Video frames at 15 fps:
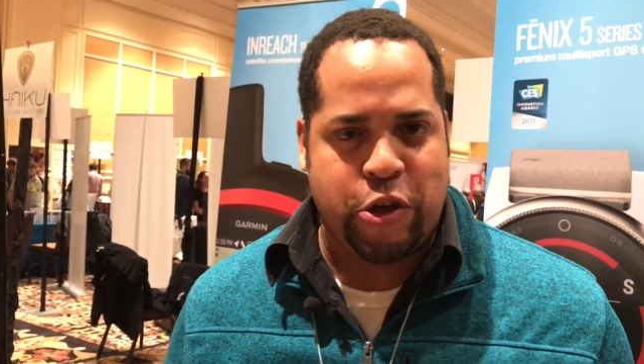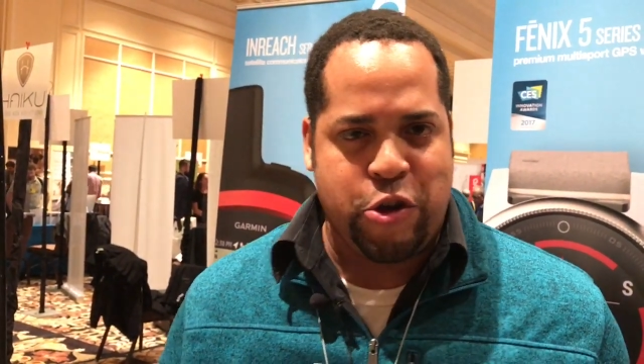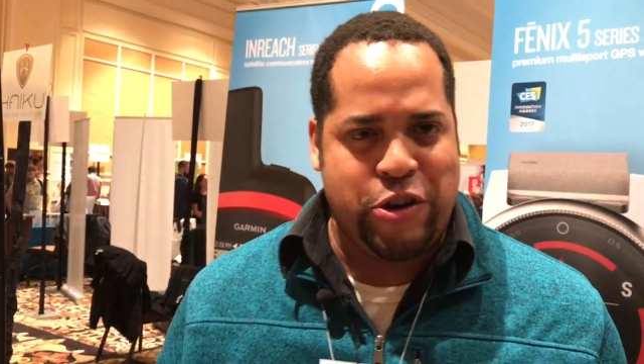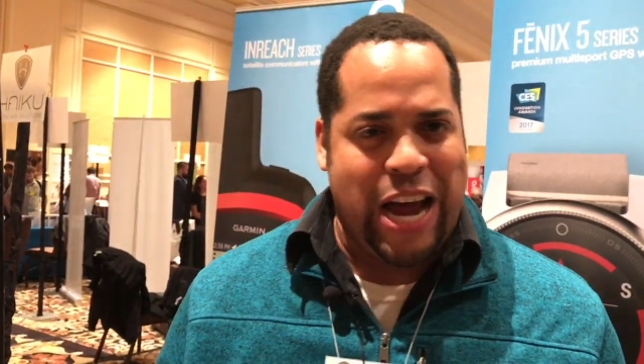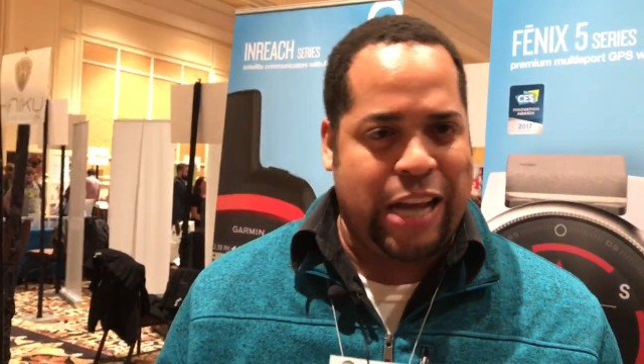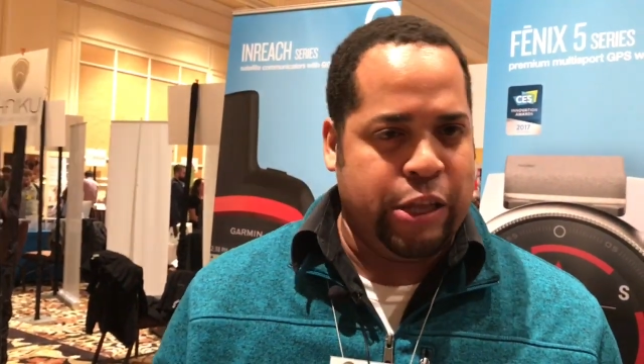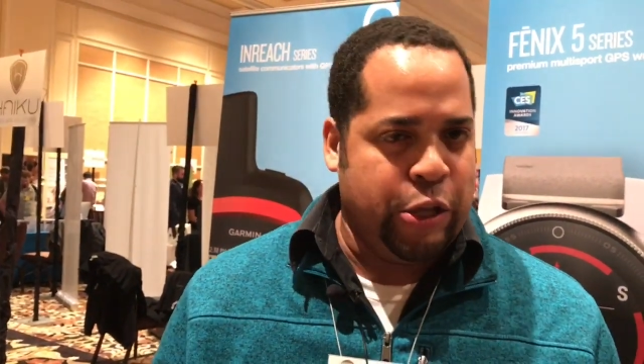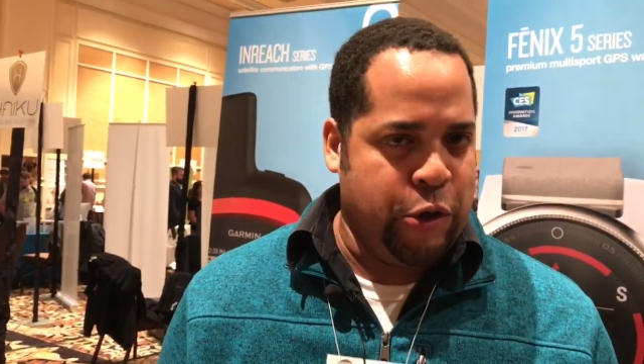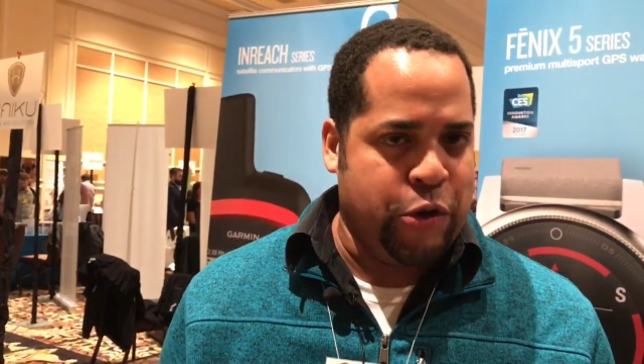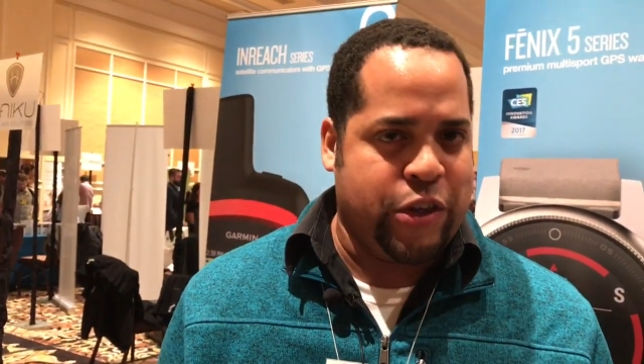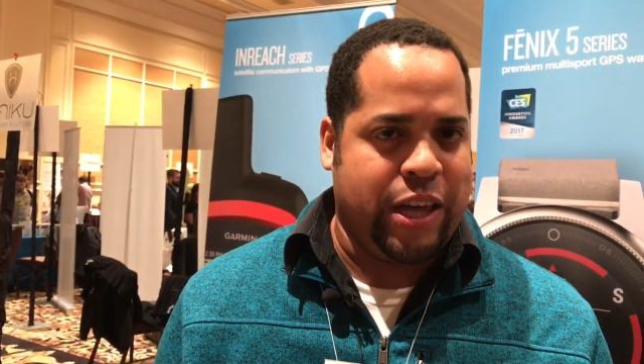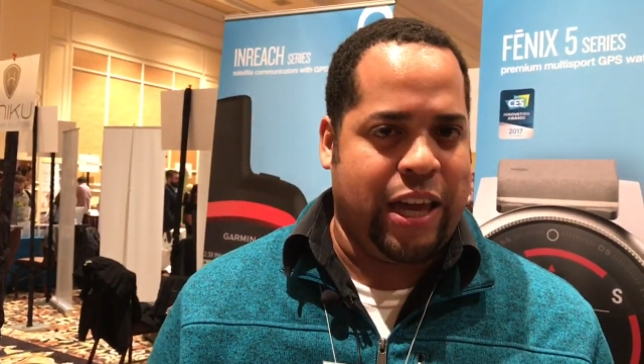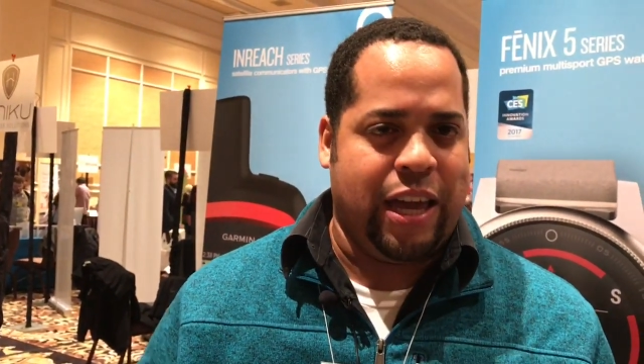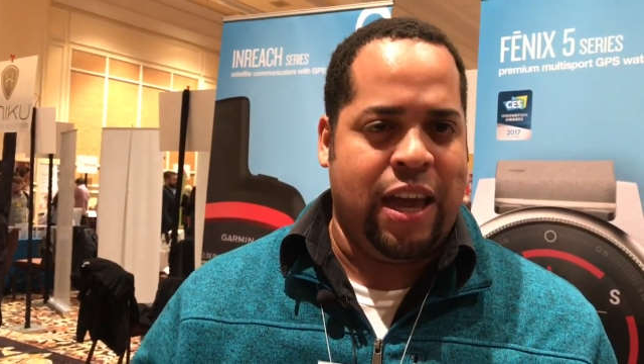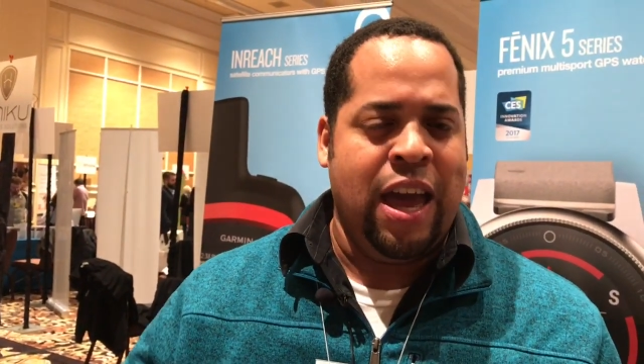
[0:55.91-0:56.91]
So you're not
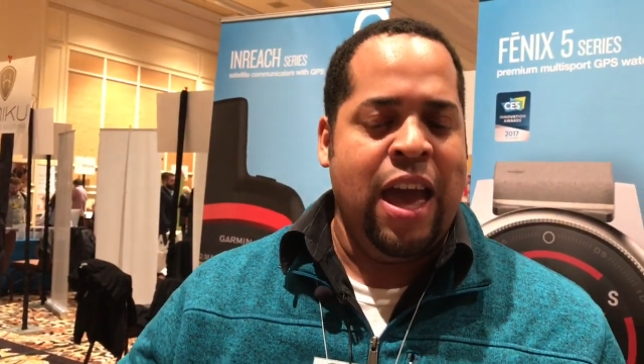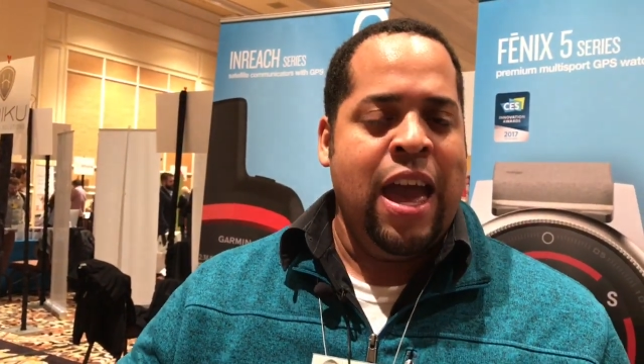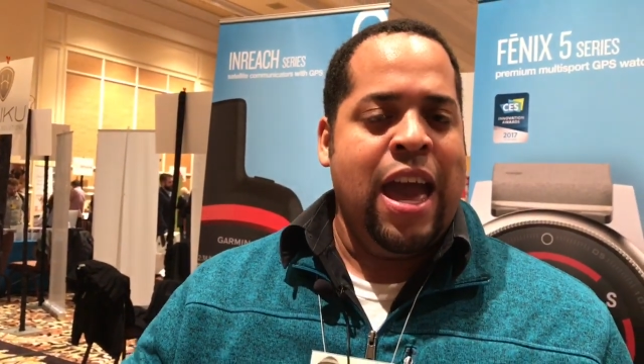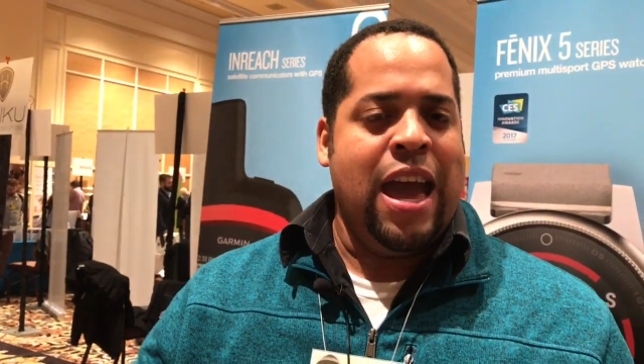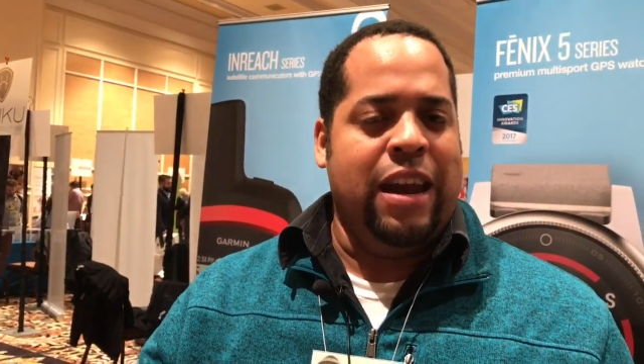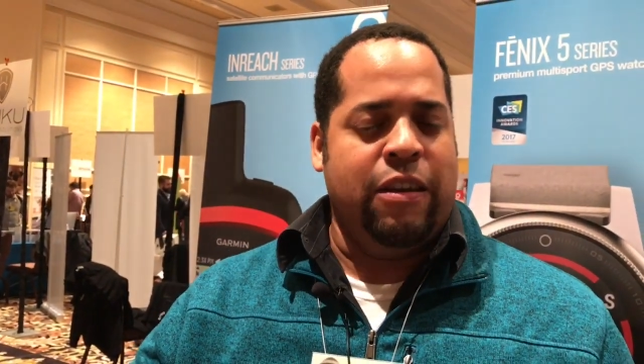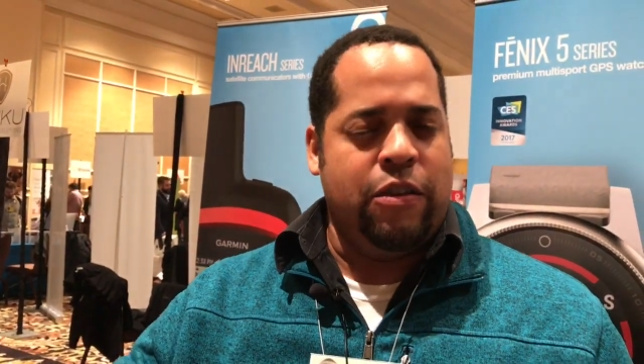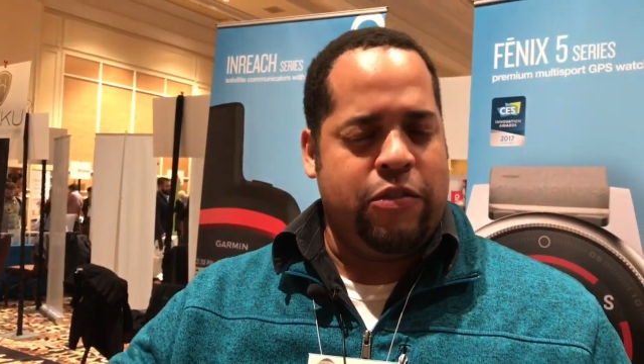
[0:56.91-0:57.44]
losing any